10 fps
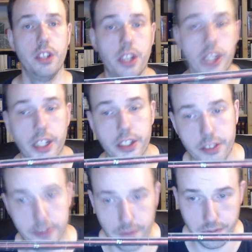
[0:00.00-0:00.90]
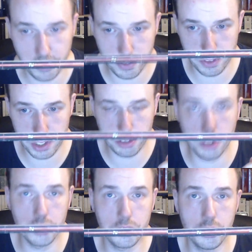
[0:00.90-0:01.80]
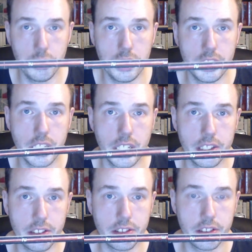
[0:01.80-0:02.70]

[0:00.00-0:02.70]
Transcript: and this also indicates